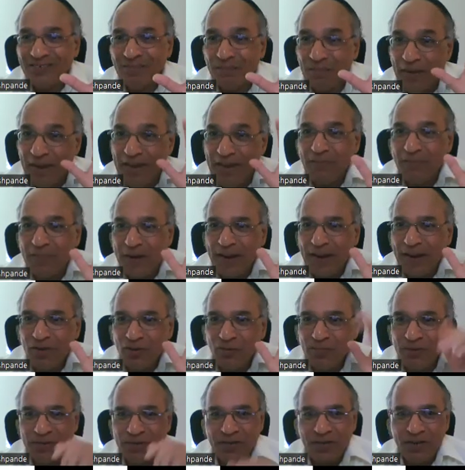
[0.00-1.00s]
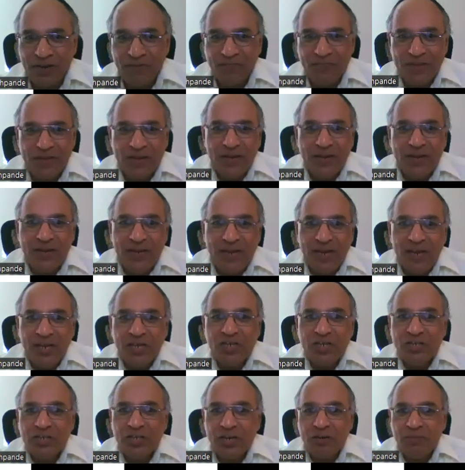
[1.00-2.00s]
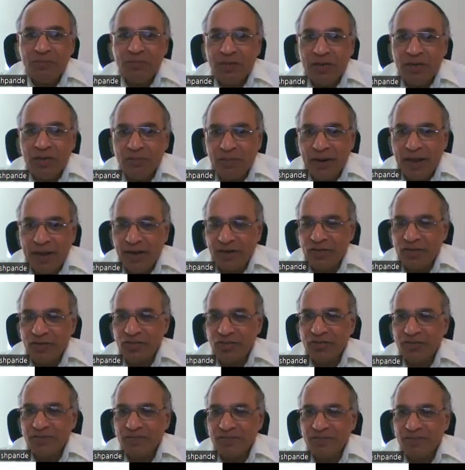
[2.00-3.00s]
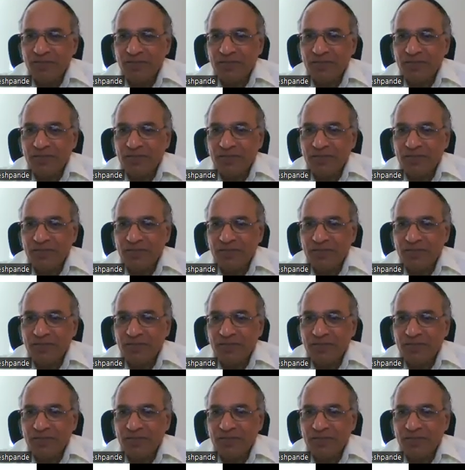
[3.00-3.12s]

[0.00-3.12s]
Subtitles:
main branch of the tree. Each terminal branch